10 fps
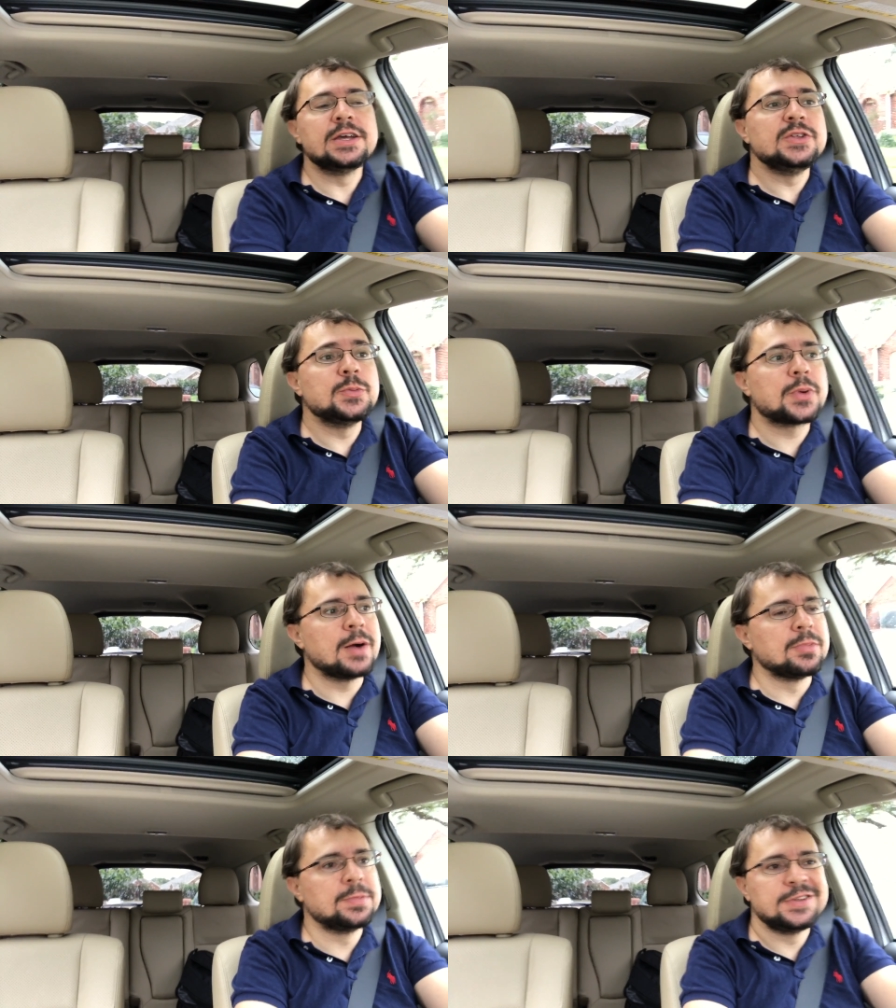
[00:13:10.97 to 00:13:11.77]
You
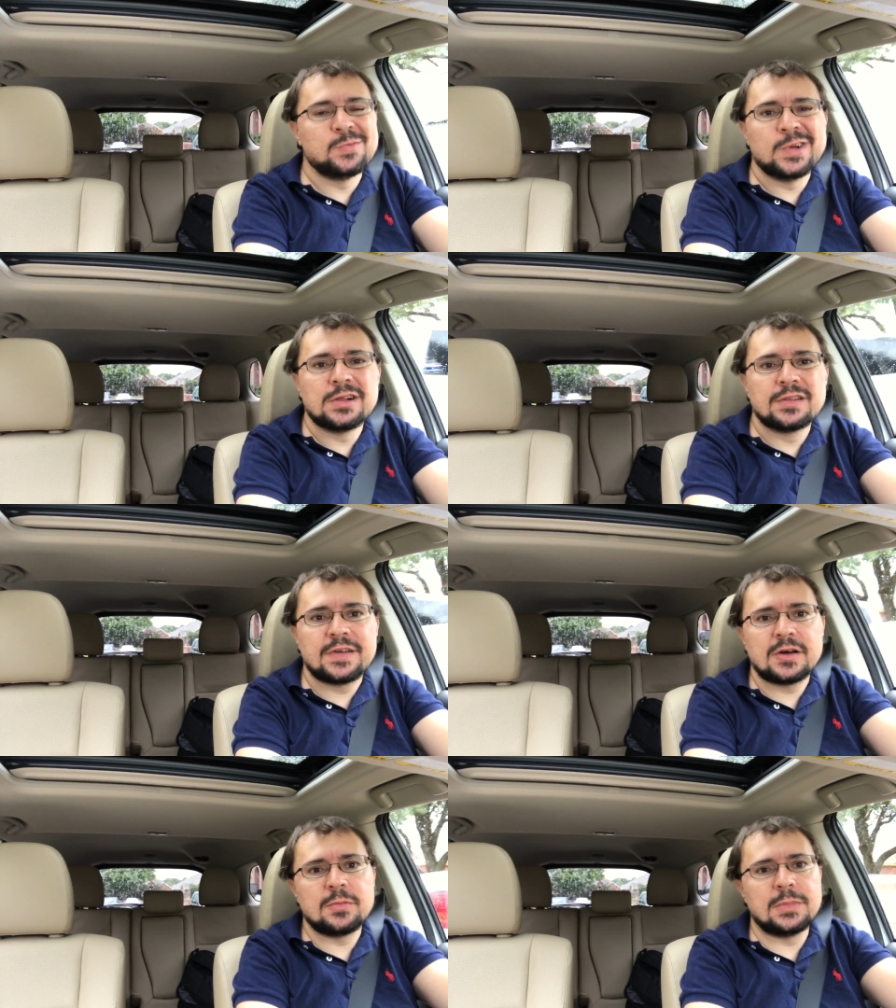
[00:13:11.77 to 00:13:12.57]
probably will
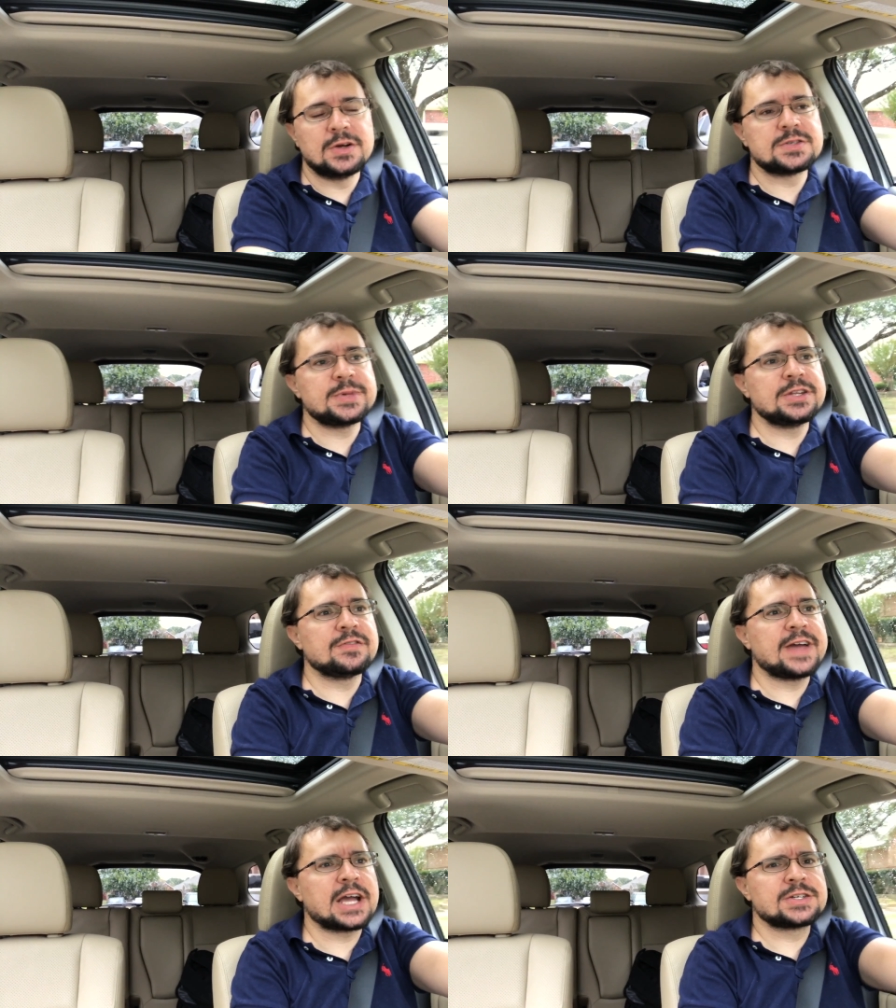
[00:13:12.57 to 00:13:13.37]
though. Most
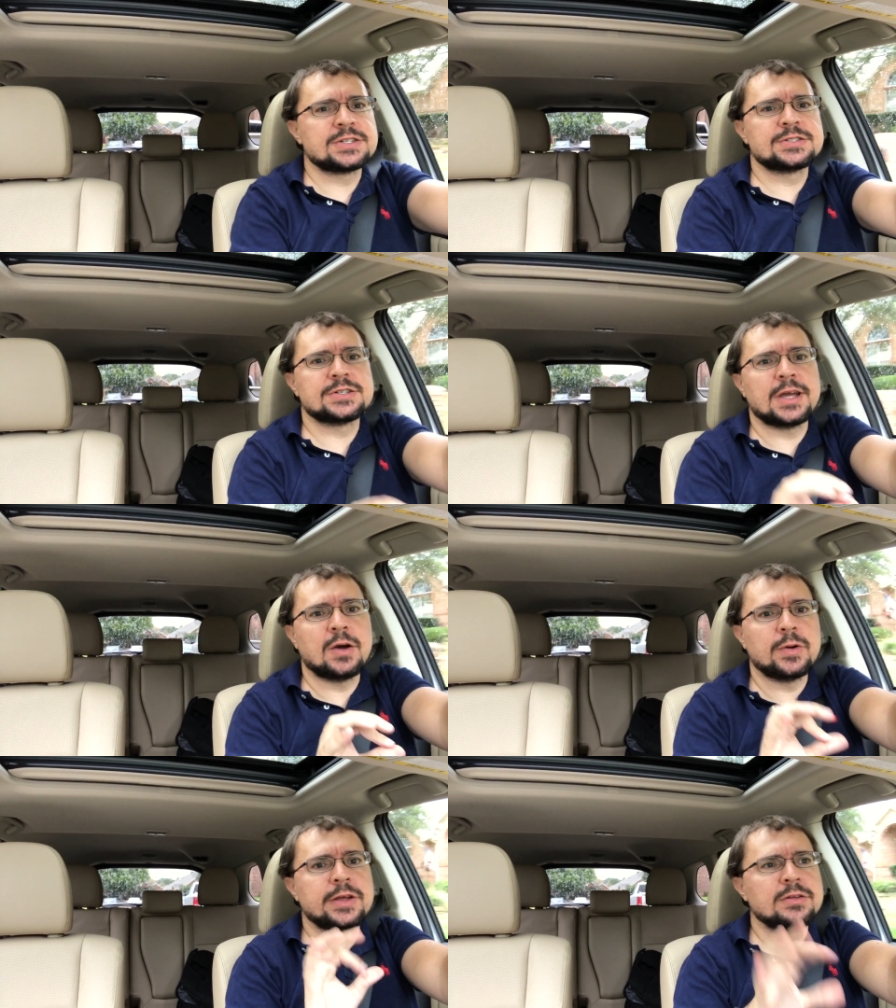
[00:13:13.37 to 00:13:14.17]
manufacturers are
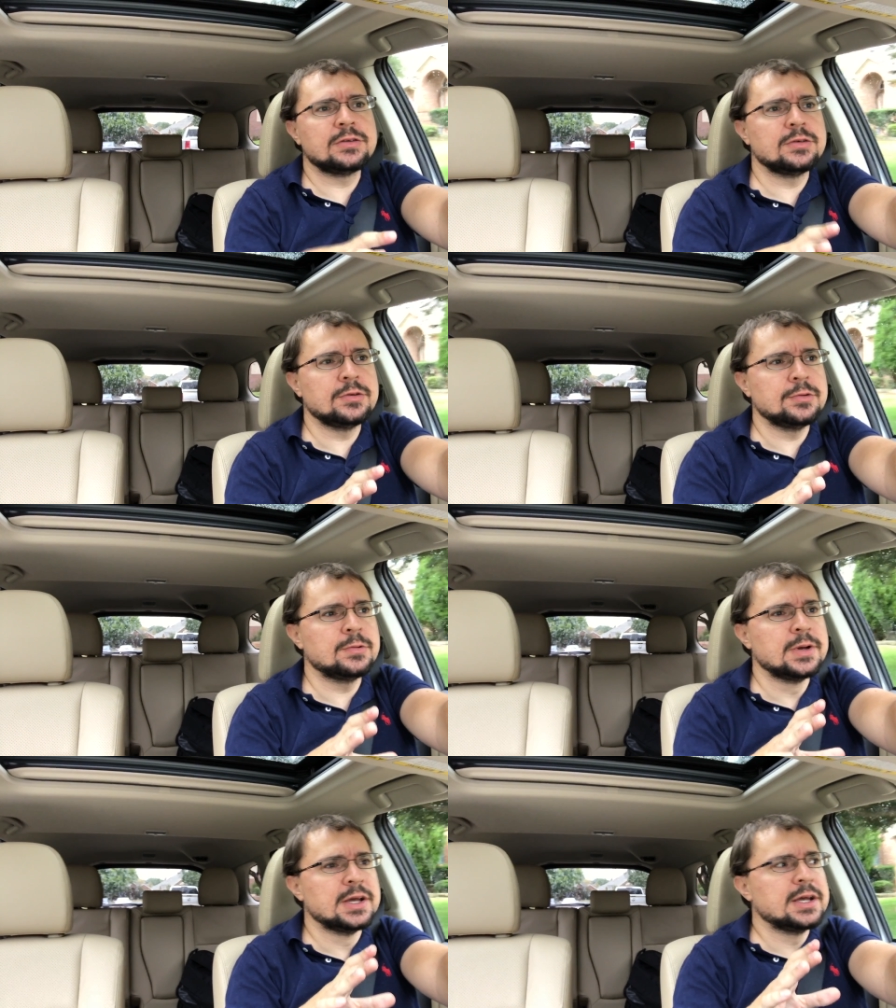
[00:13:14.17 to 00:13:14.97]
going to,